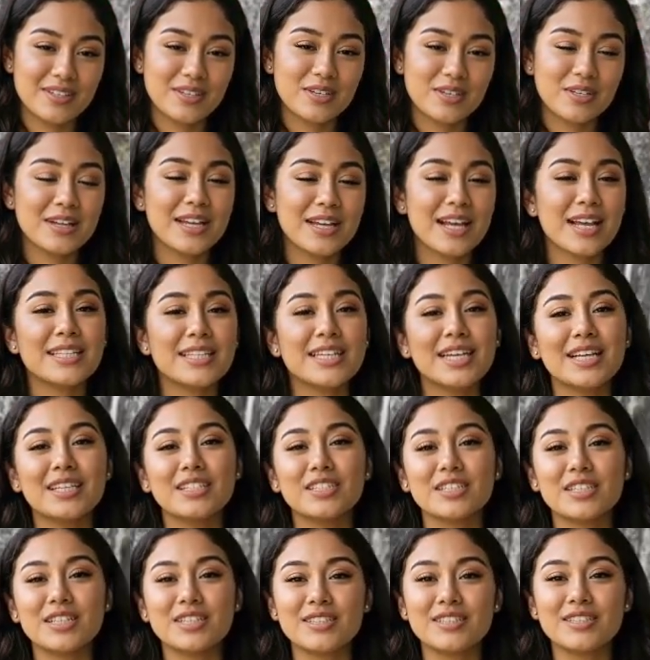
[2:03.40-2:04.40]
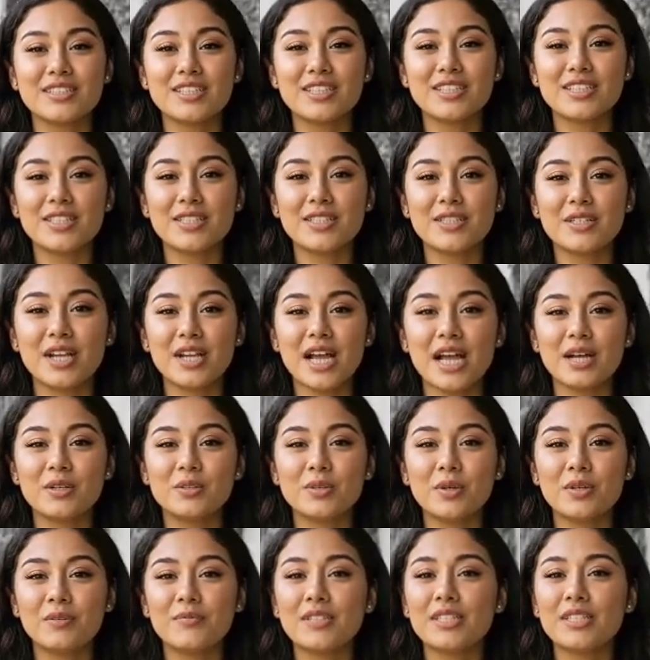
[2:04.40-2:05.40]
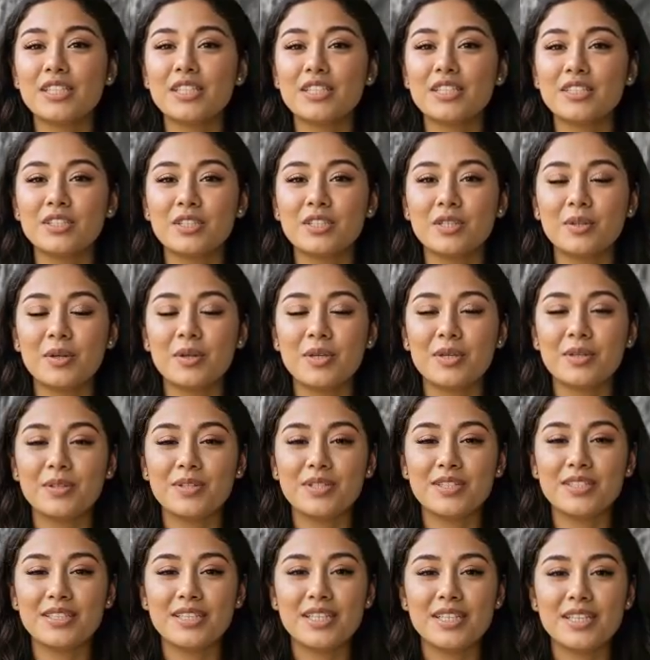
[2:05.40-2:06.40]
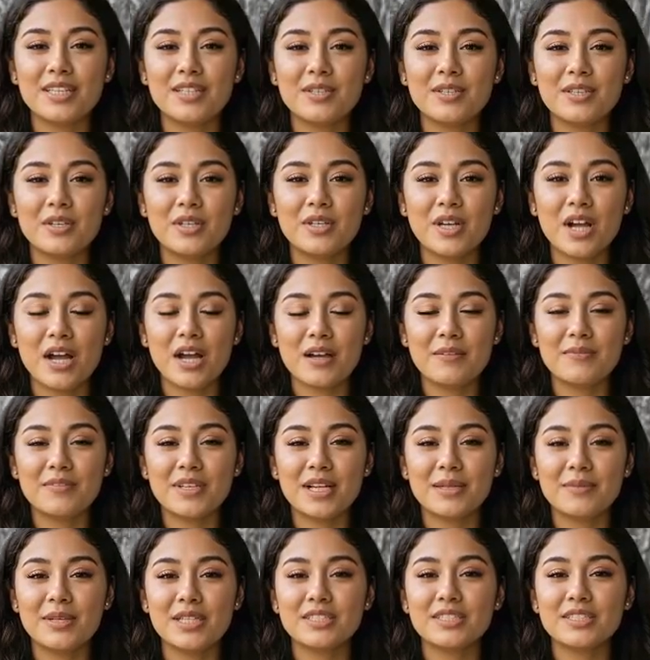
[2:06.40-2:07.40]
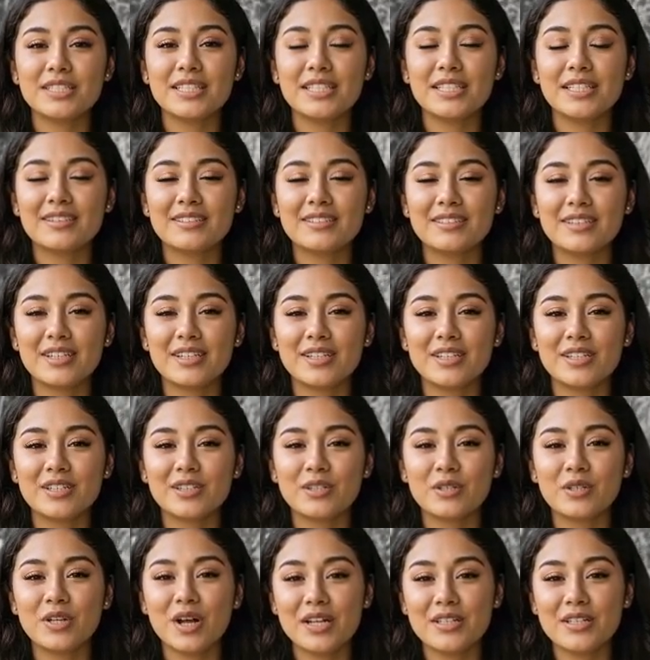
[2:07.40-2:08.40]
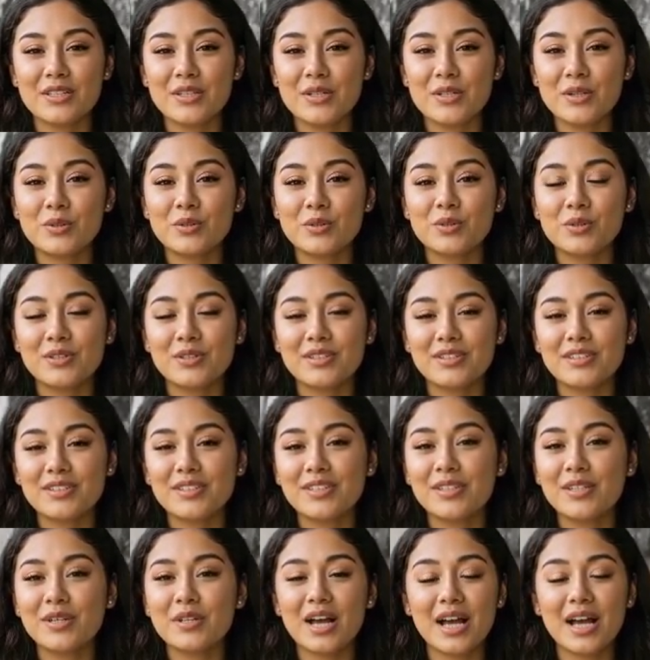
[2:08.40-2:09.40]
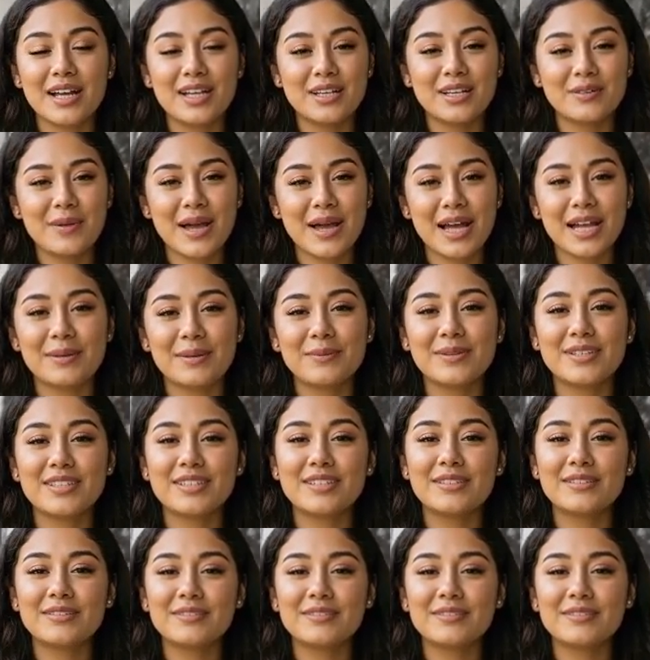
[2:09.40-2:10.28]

Your gate hinges, your outdoor furniture screws, your car frame underneath, your garden tools, your iron pipes.